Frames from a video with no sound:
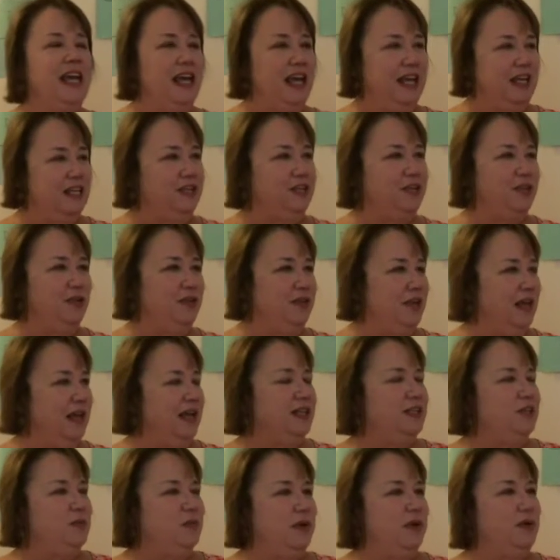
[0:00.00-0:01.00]
and so
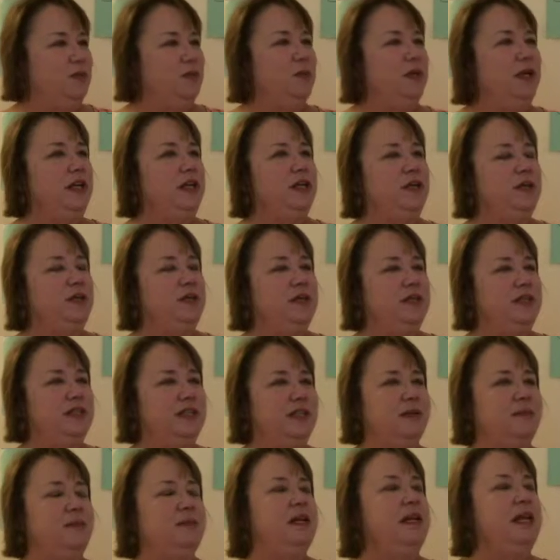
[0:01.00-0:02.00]
that's when we use
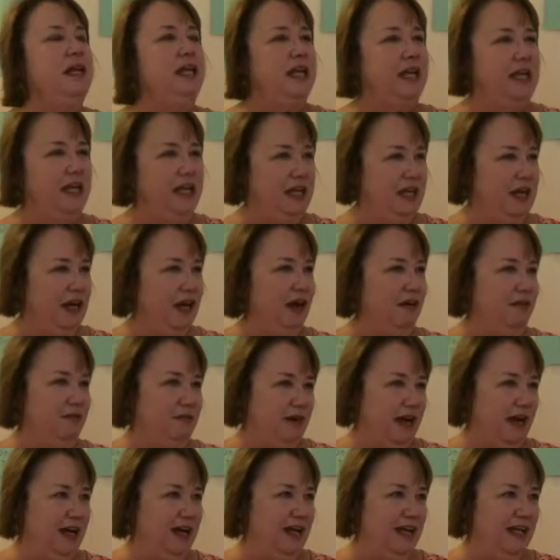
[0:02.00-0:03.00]
them in our
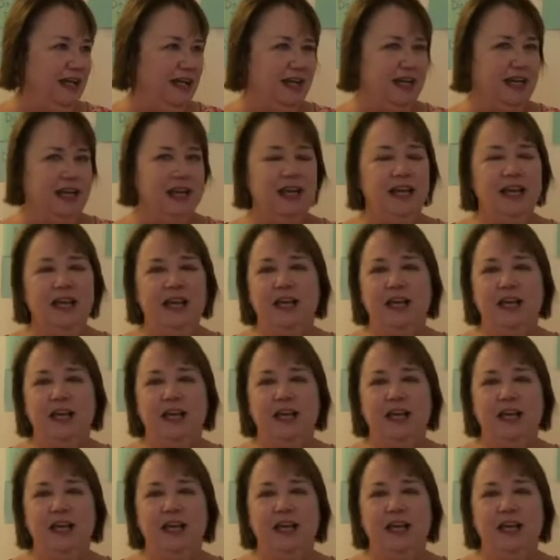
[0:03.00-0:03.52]
writing.